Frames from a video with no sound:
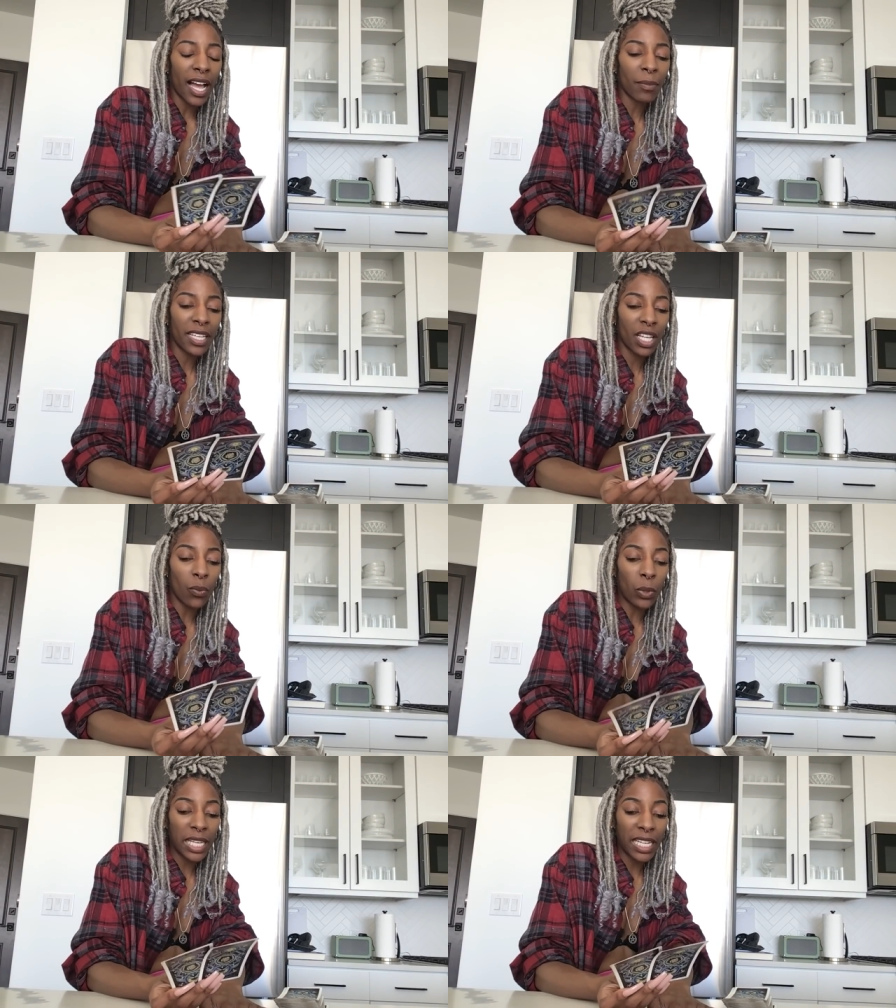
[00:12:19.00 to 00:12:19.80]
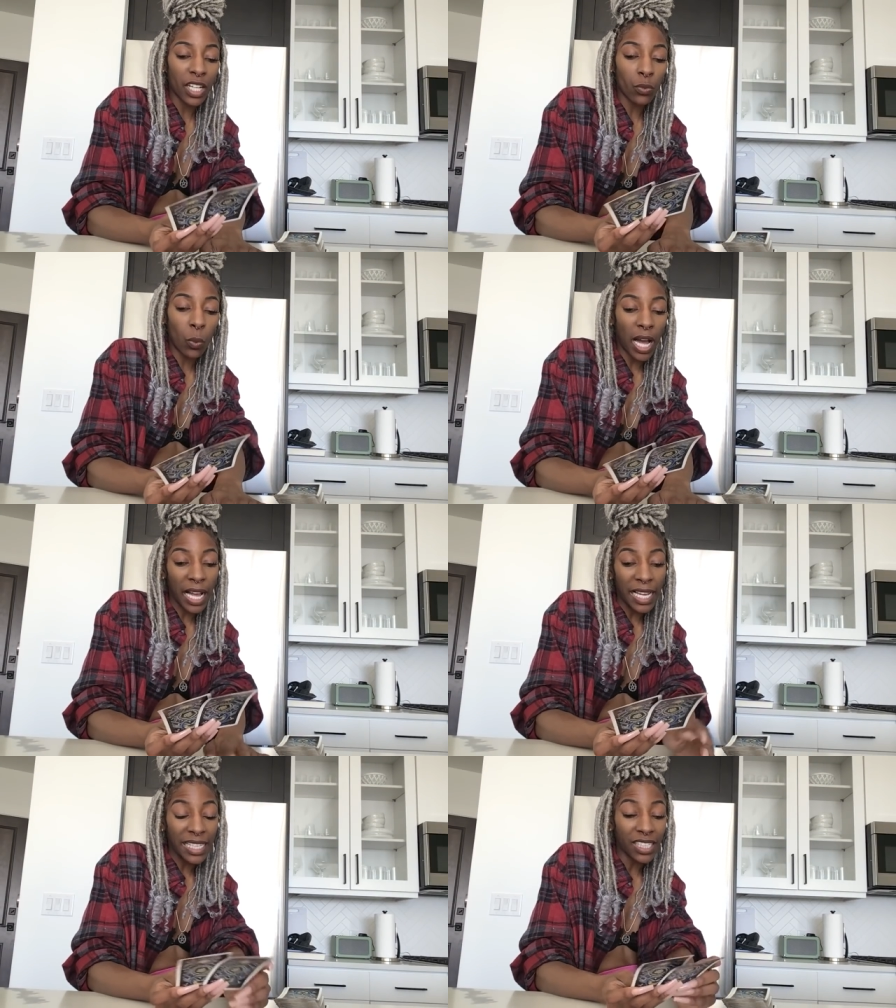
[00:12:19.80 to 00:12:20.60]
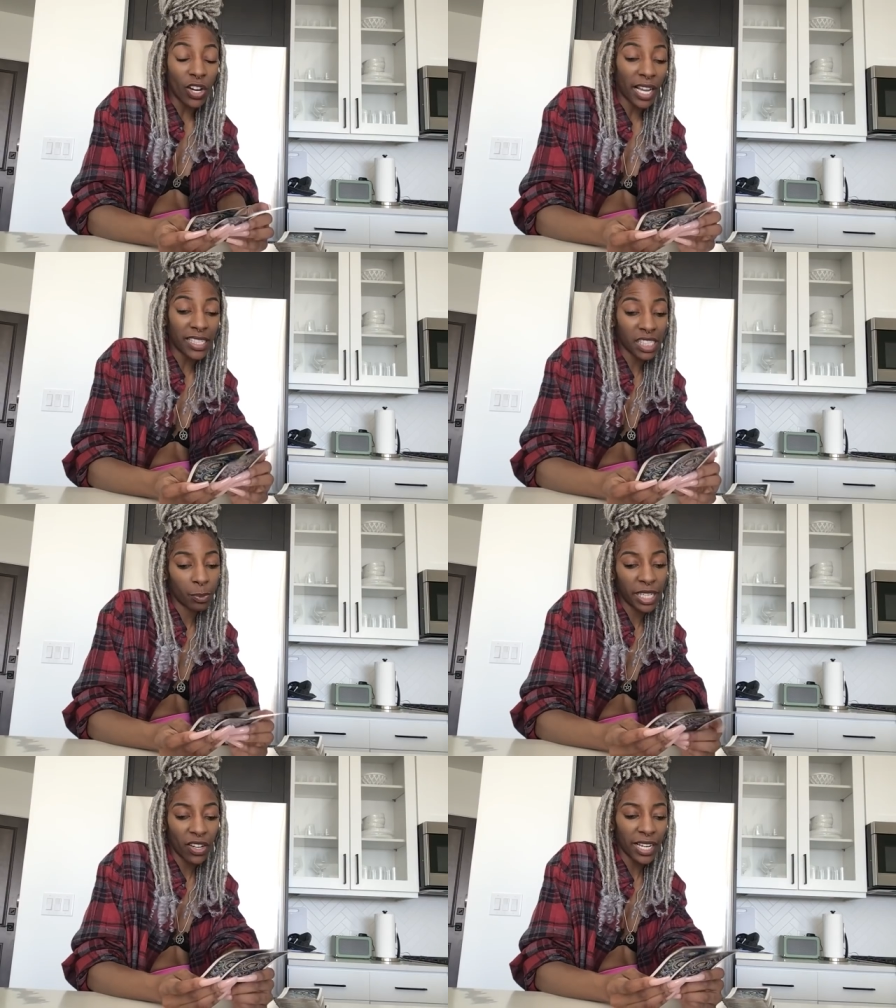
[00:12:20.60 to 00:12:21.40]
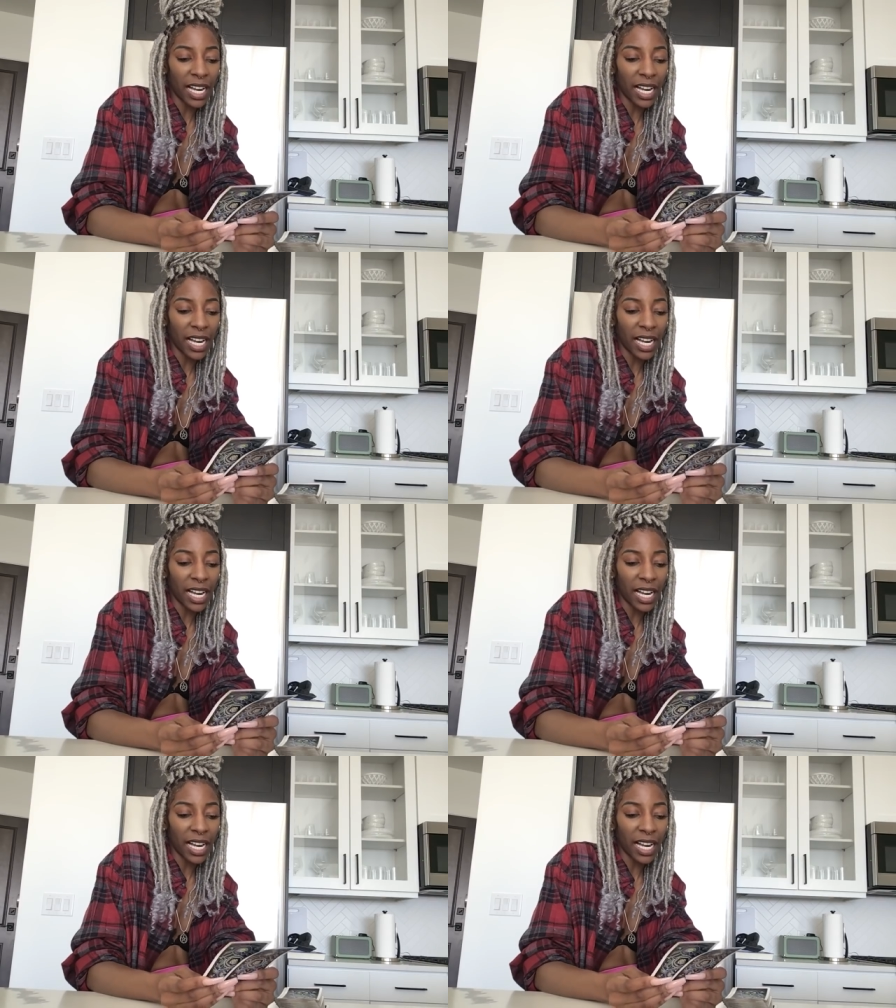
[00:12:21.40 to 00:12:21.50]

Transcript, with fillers: I'm getting weed and wine, okay, just period.